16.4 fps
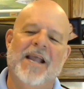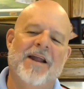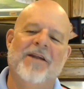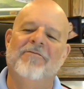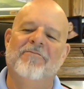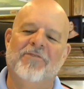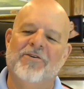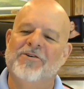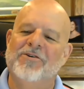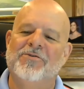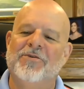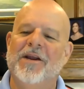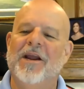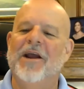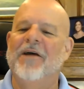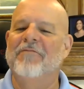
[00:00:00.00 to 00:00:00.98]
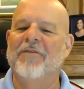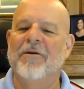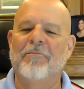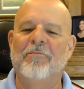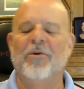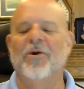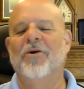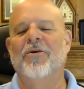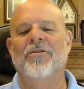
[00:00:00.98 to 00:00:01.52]
anniversary of the
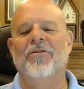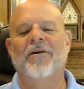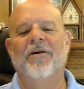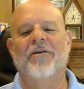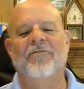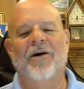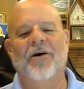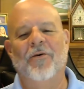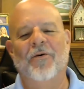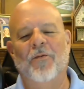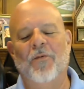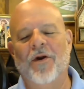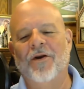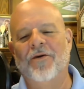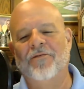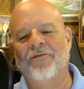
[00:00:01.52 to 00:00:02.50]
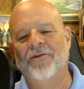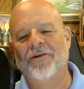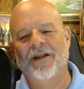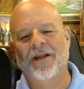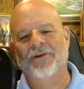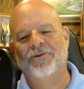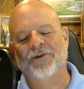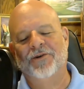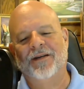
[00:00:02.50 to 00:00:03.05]
birth of our wonderful
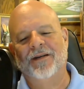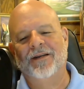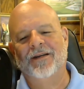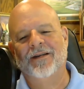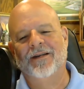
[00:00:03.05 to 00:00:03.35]
nation.